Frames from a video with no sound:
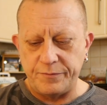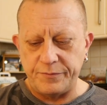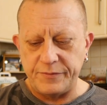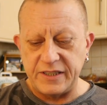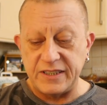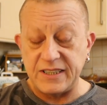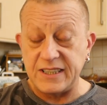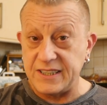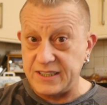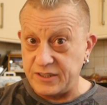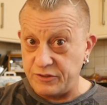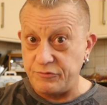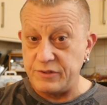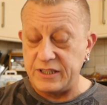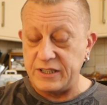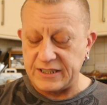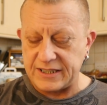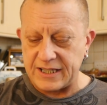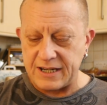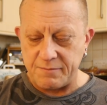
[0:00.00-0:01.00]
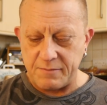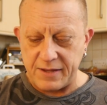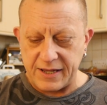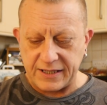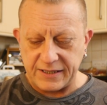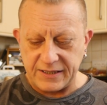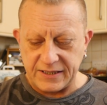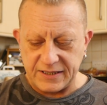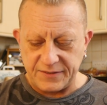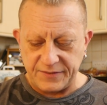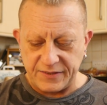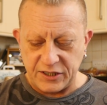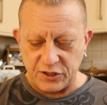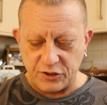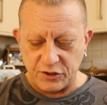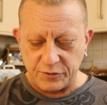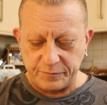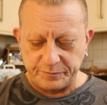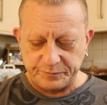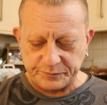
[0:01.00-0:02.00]
This is the reason I'm making this
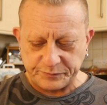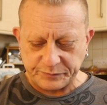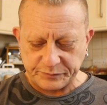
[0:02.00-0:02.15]
video.